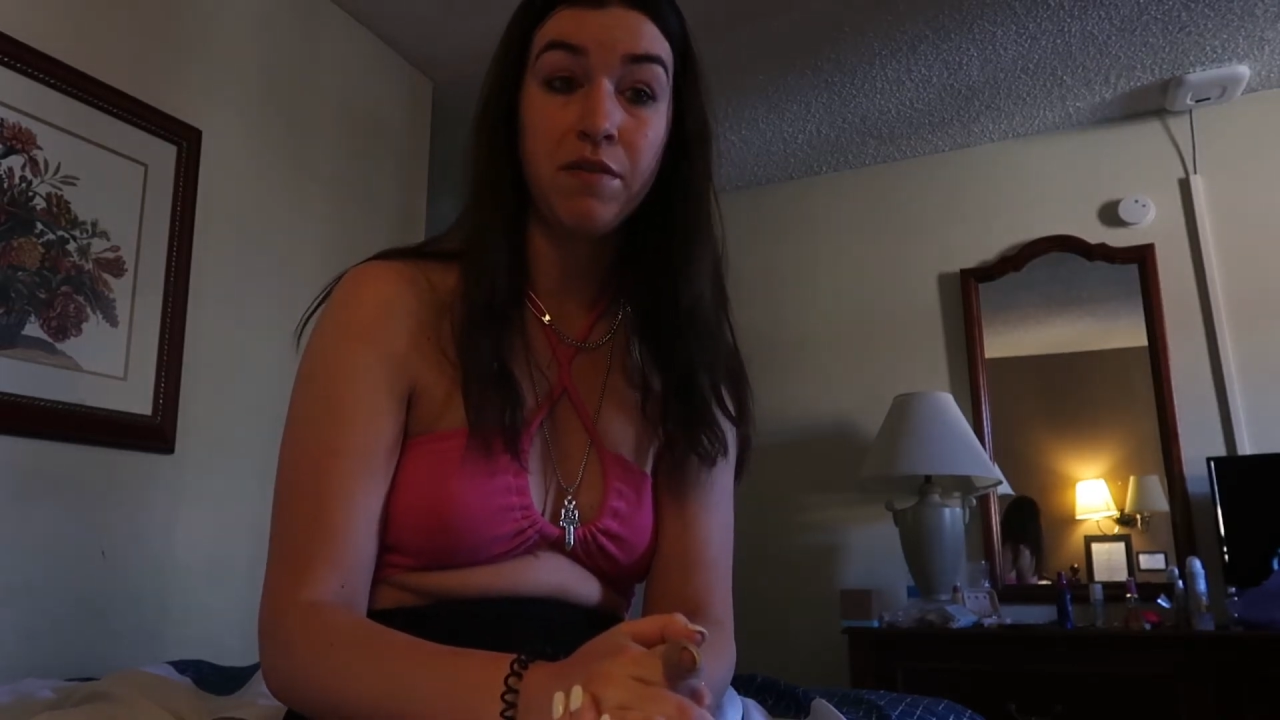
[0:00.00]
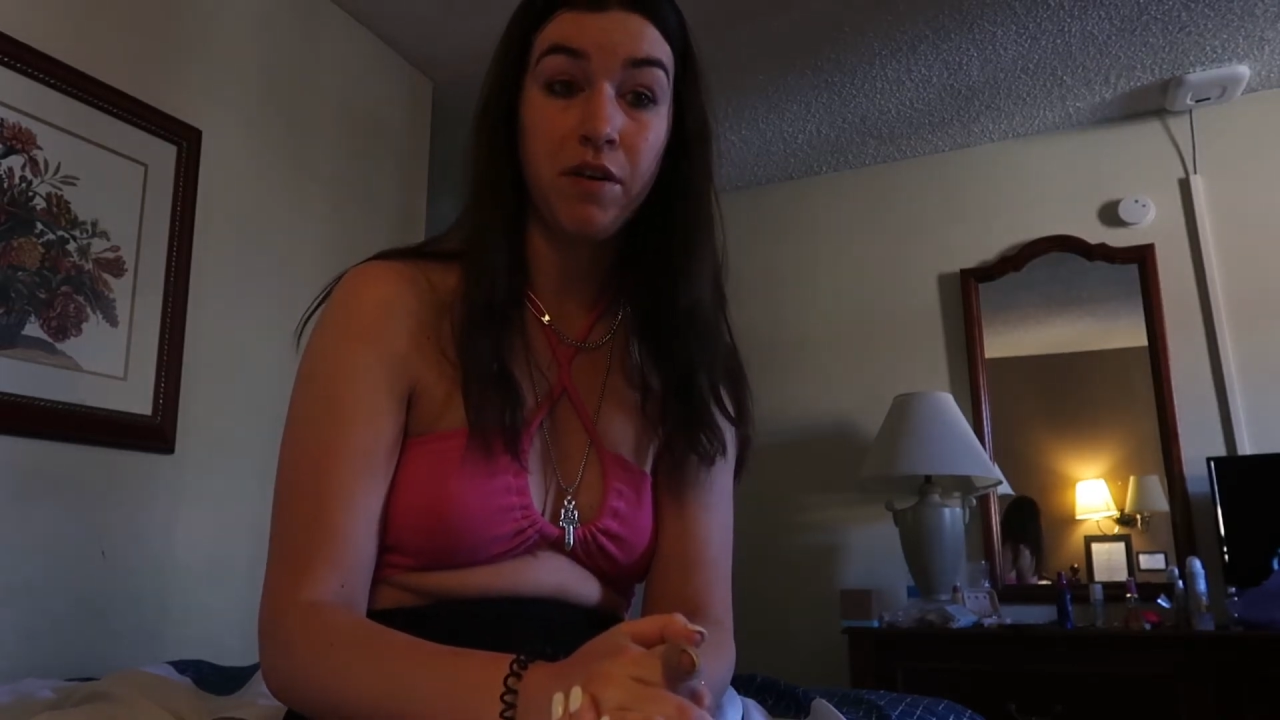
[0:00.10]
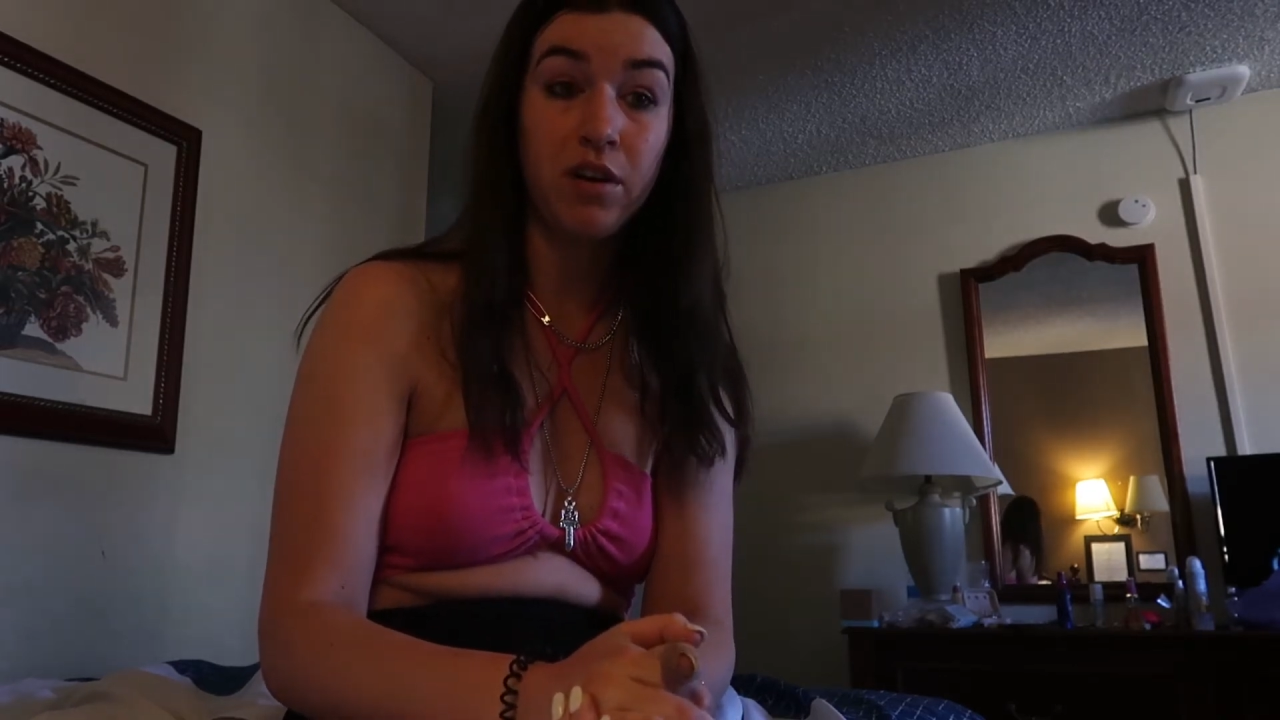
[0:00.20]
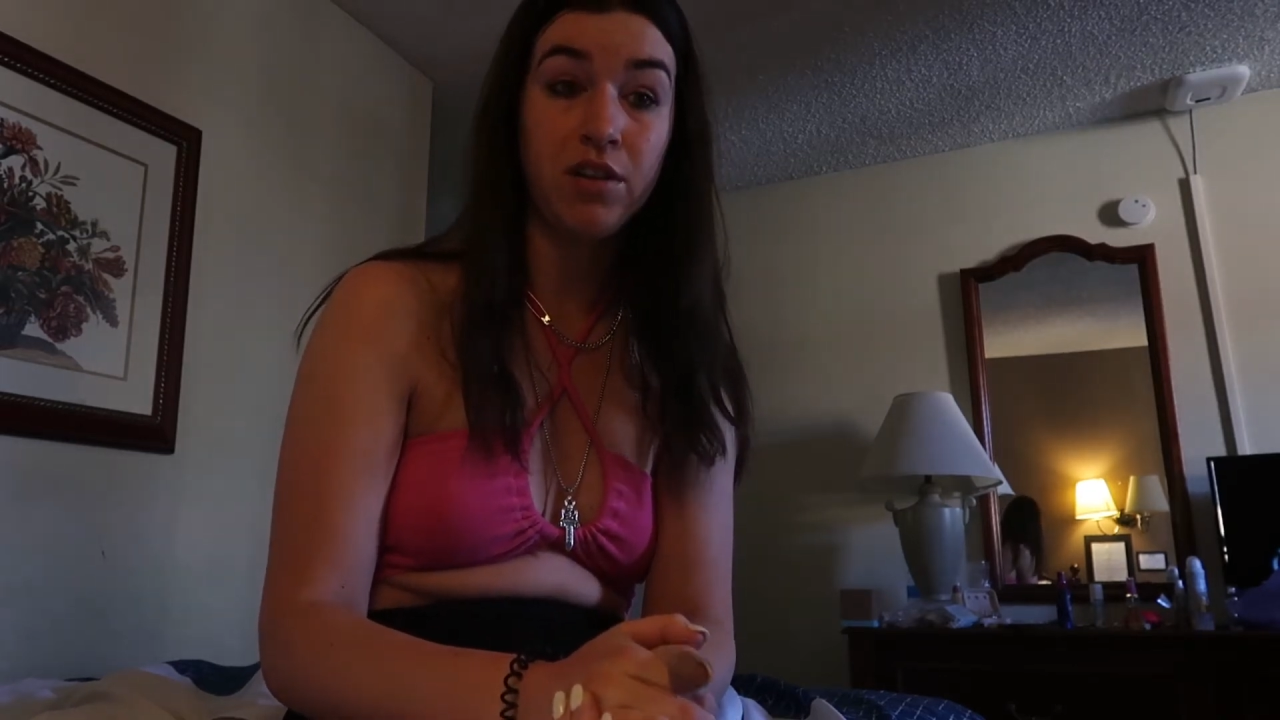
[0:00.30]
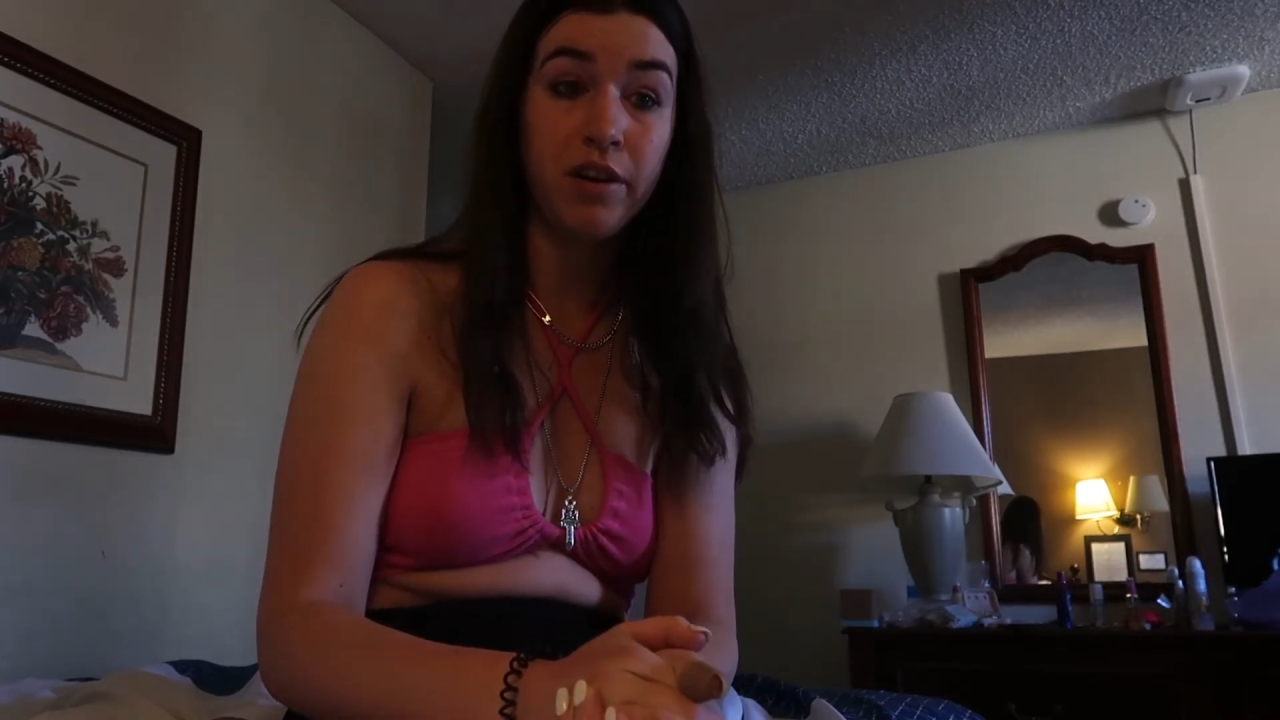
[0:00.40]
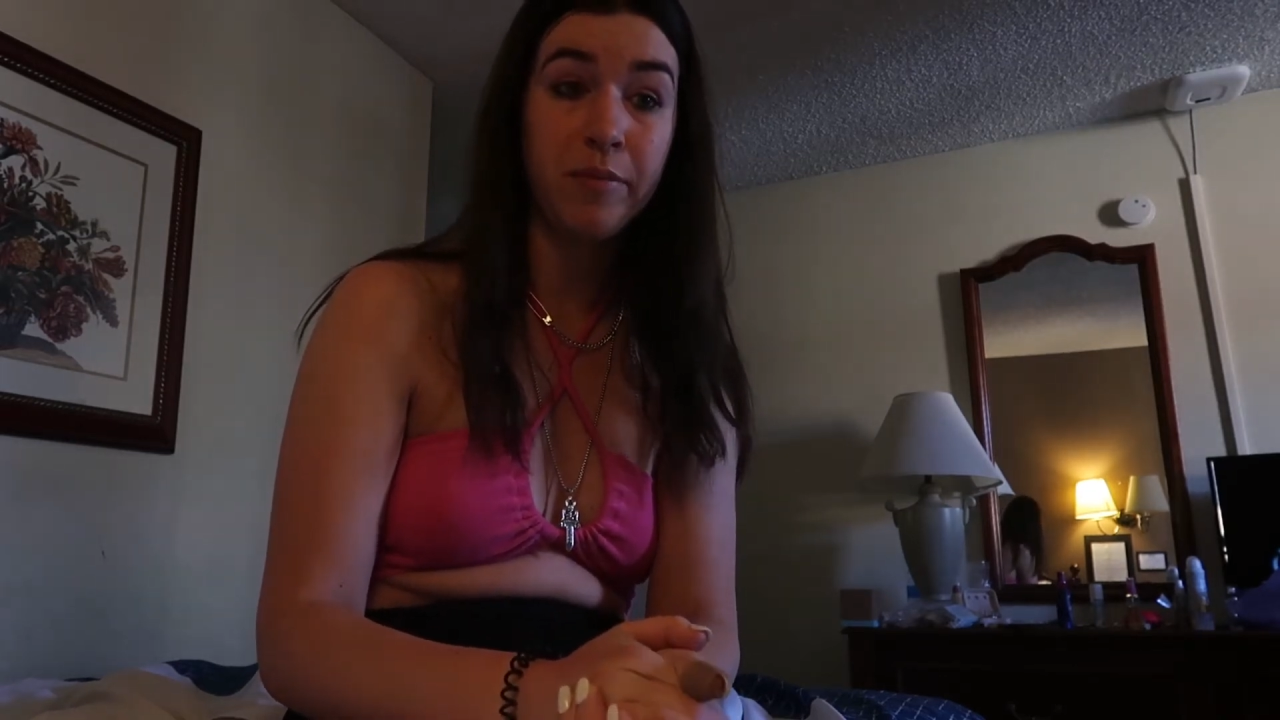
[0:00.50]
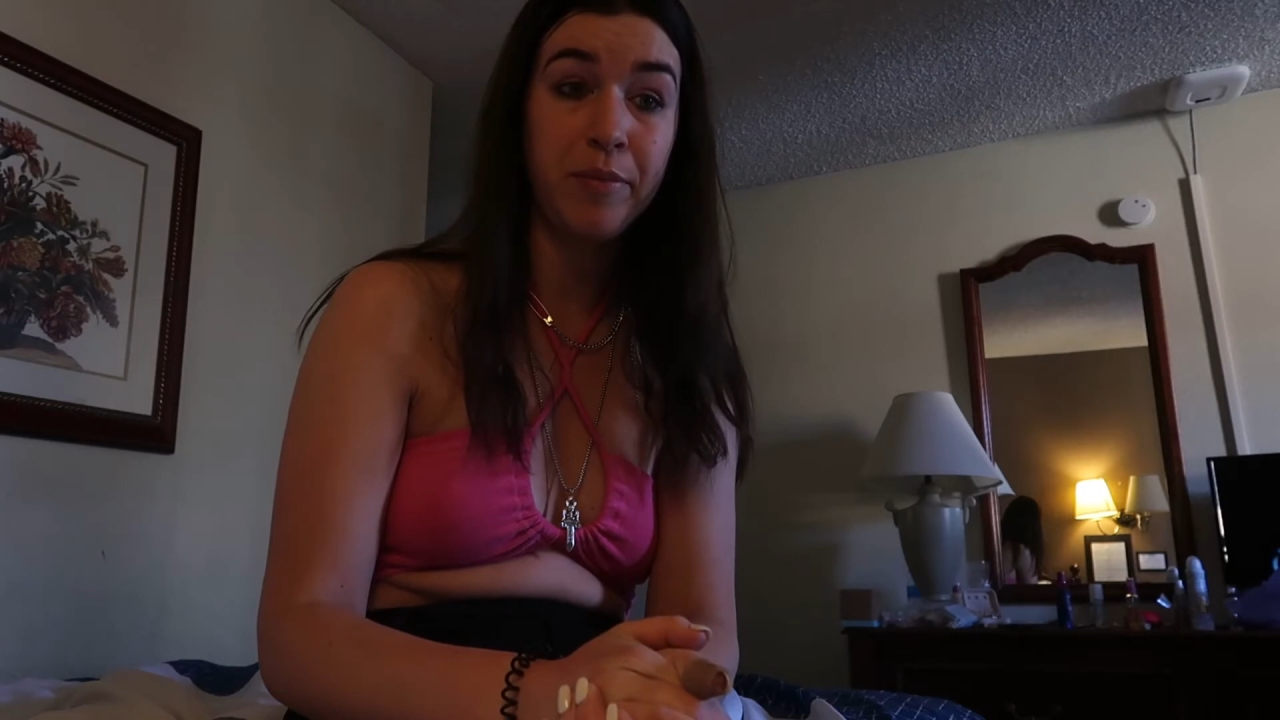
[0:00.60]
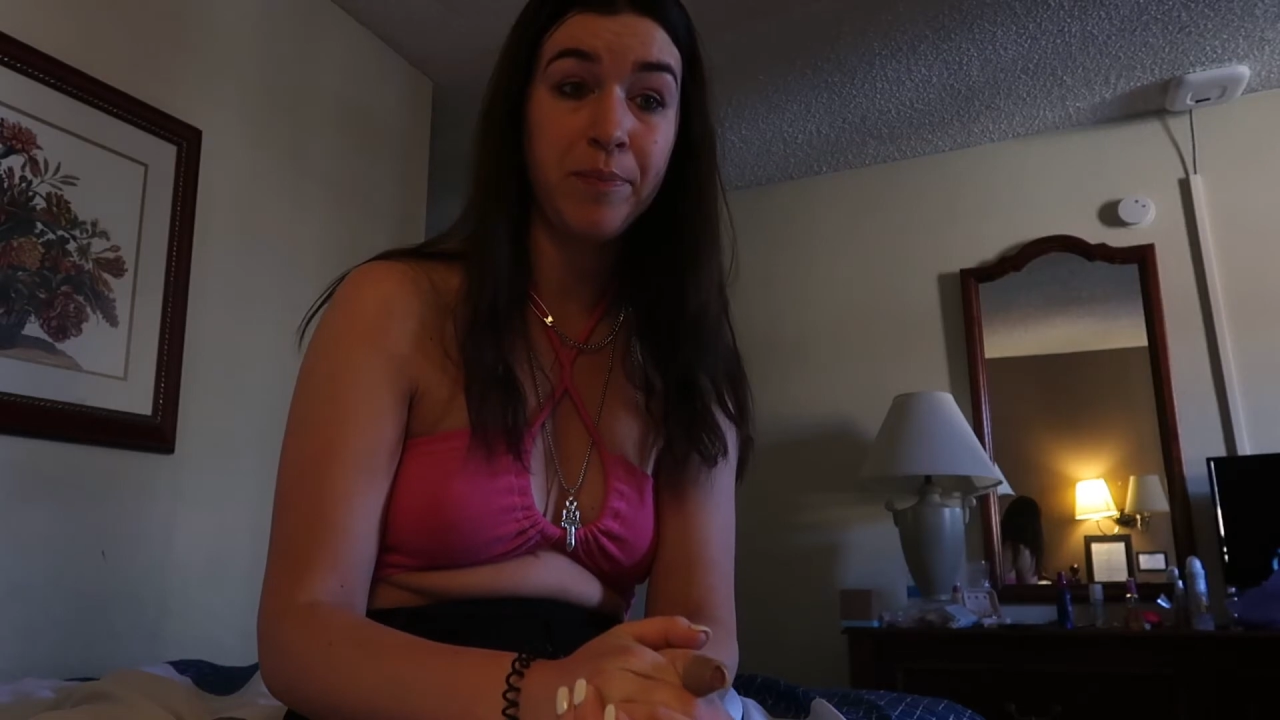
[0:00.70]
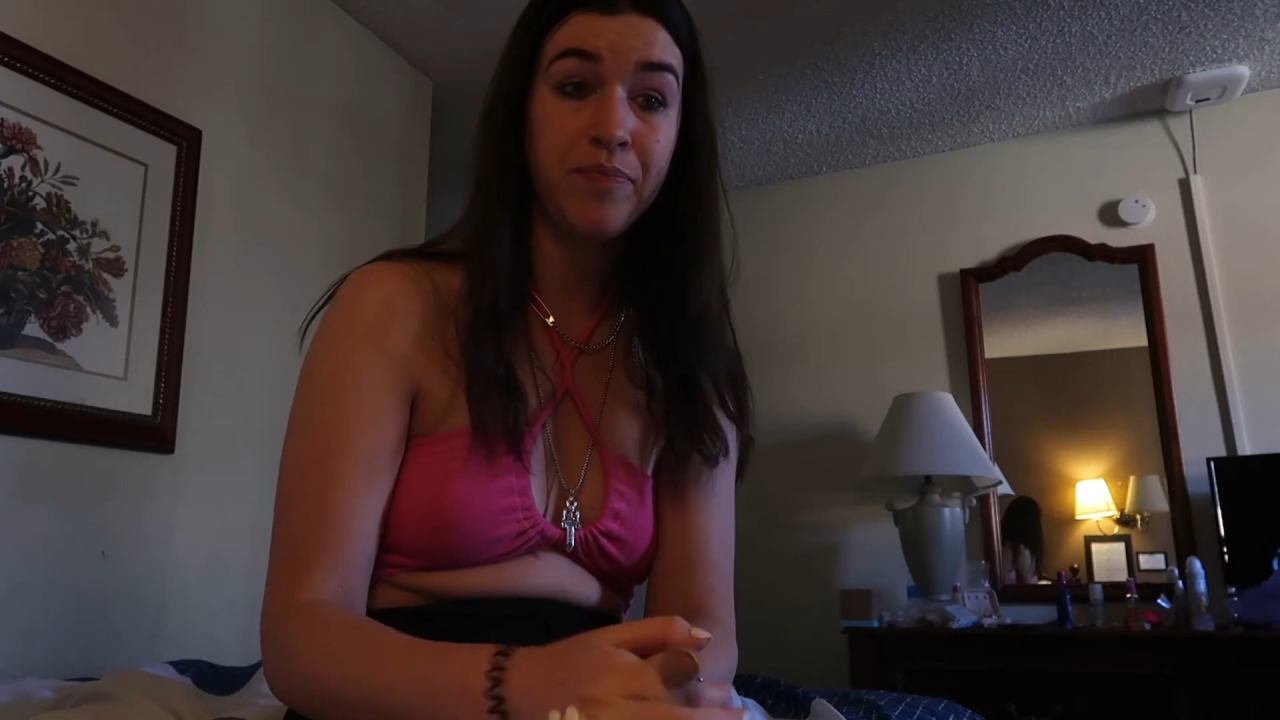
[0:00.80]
fucked up.